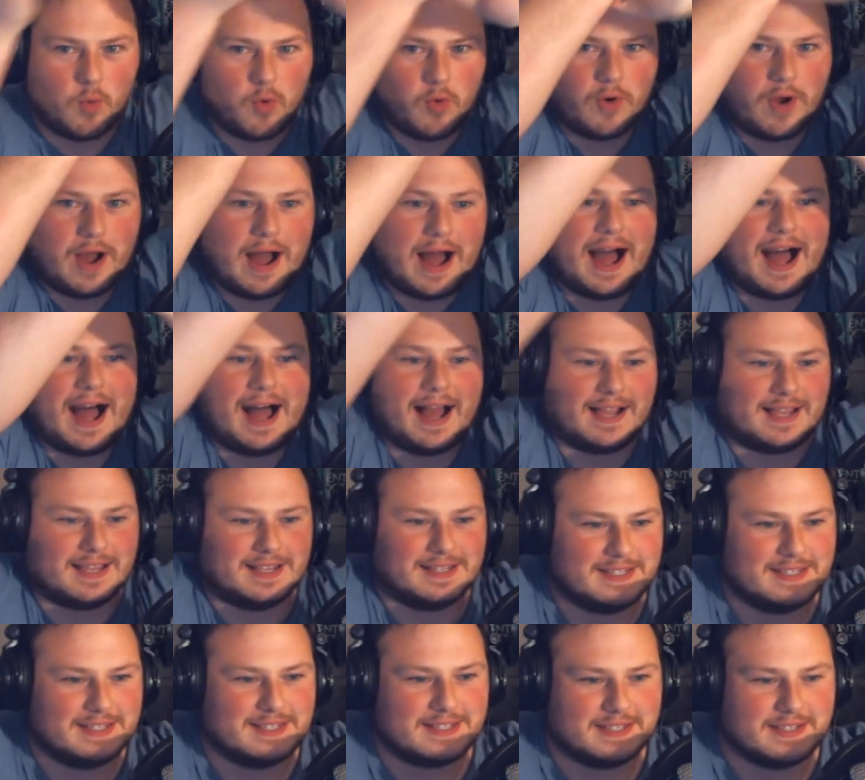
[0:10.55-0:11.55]

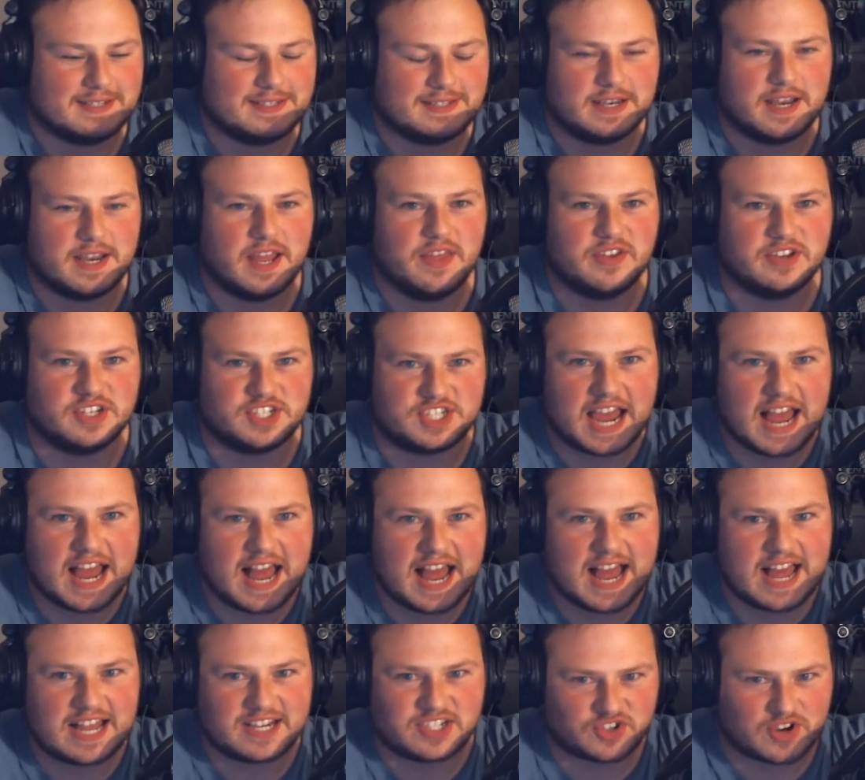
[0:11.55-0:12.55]
Because this is another
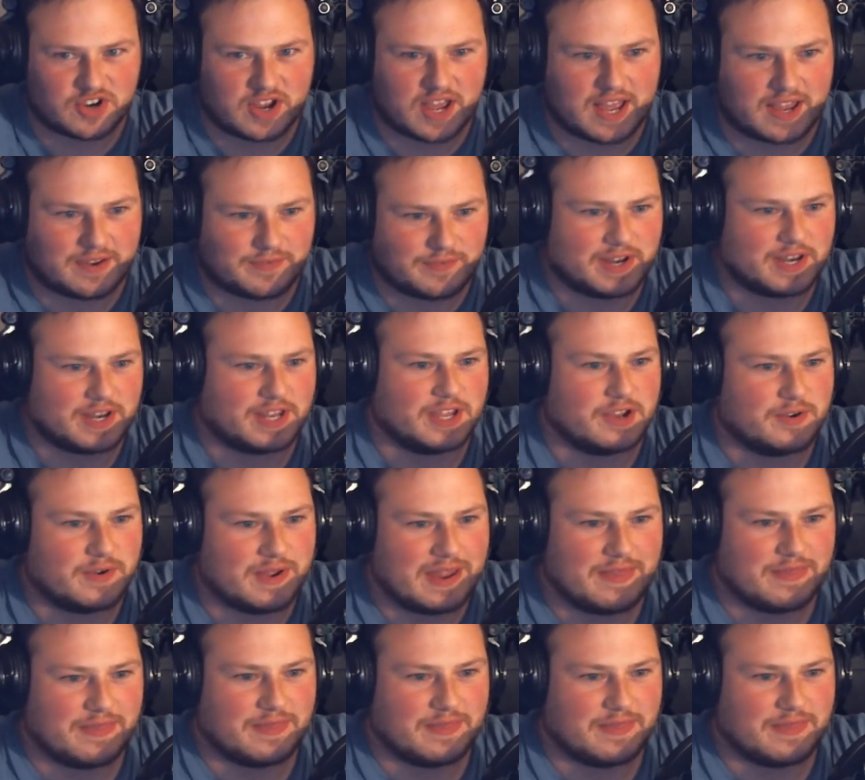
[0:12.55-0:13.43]
JonTron video,